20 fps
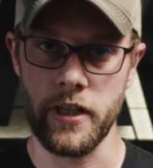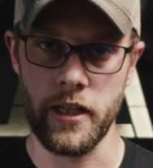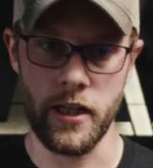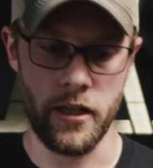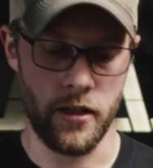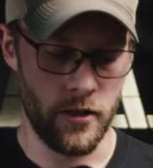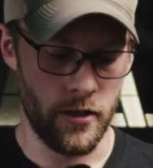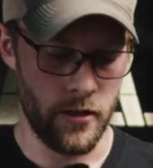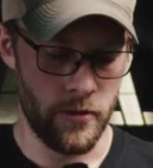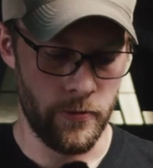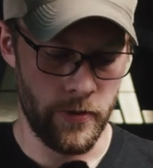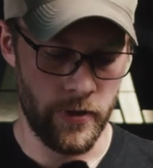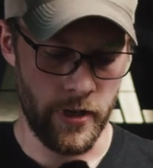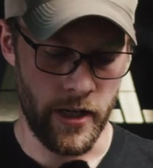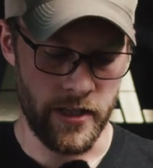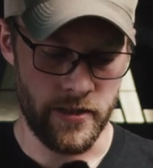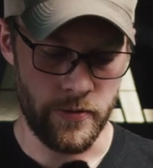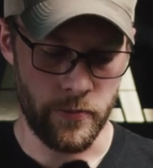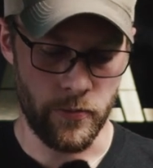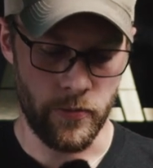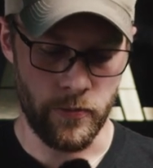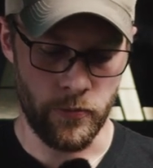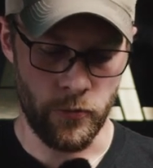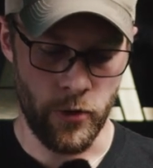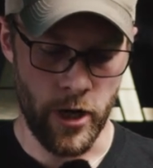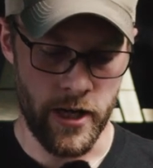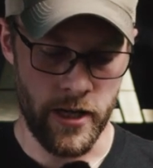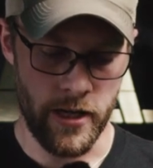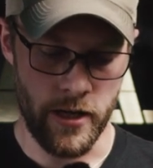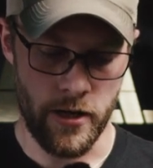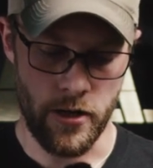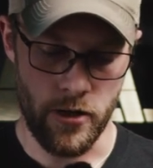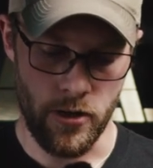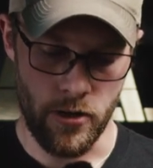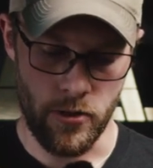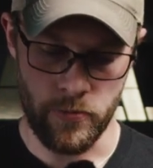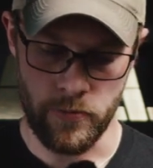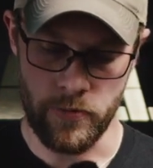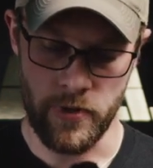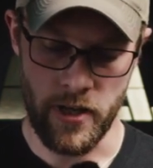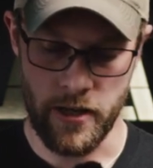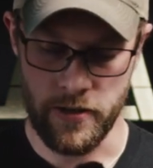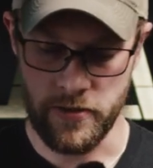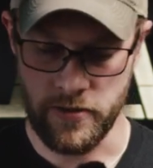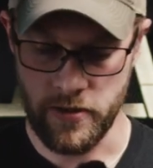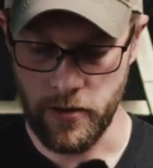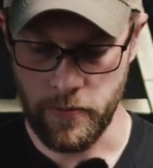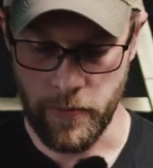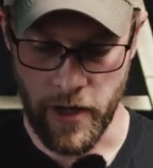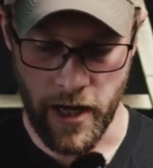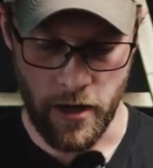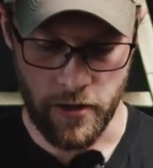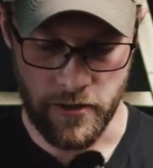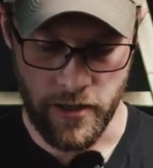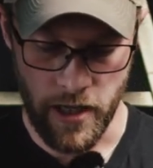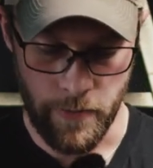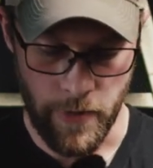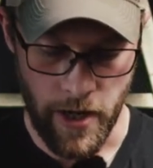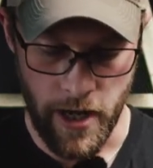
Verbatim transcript: here. We've got some radio and some AR-10